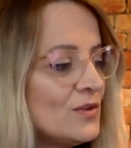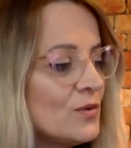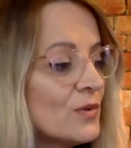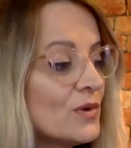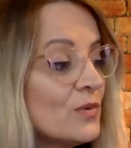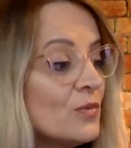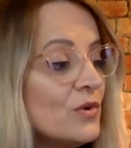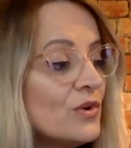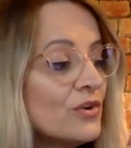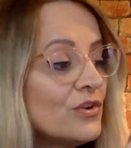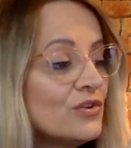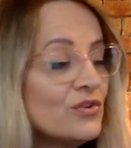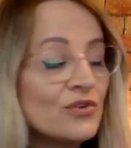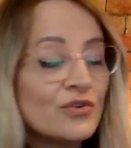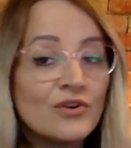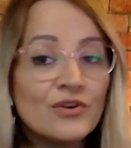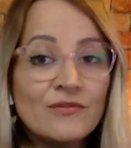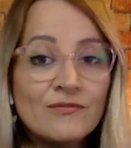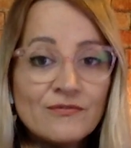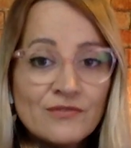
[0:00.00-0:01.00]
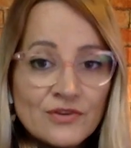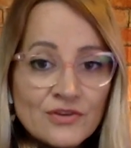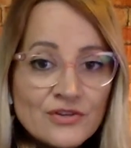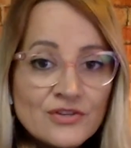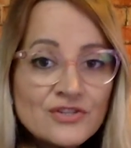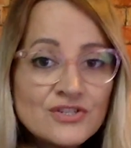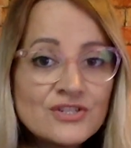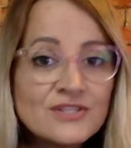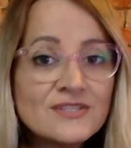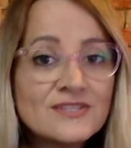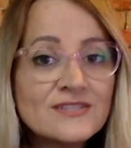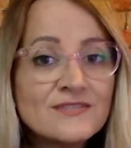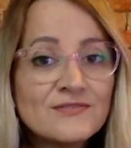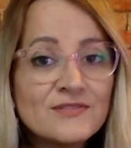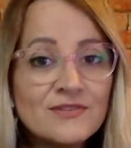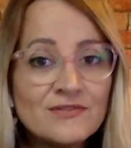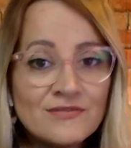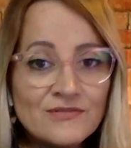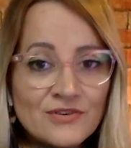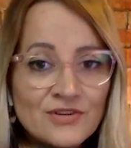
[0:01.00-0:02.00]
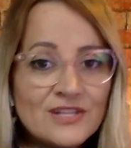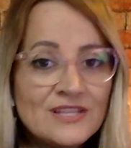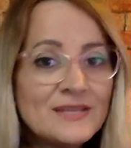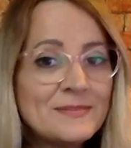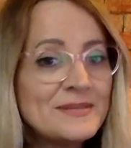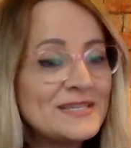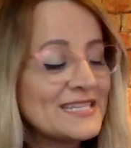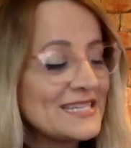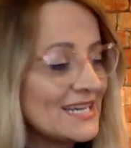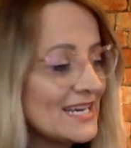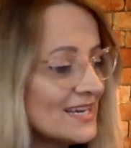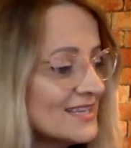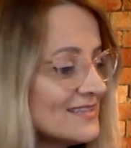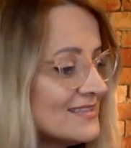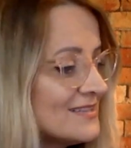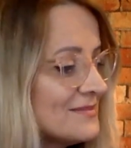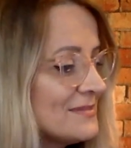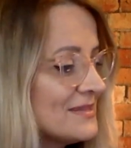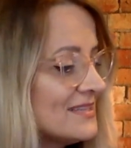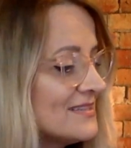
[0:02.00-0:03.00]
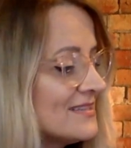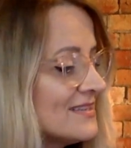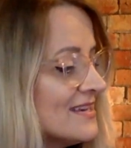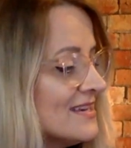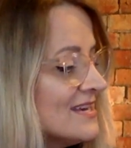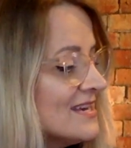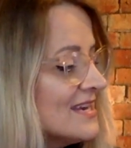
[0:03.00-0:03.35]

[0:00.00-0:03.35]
you want to work on your conversions, of converting them into customers.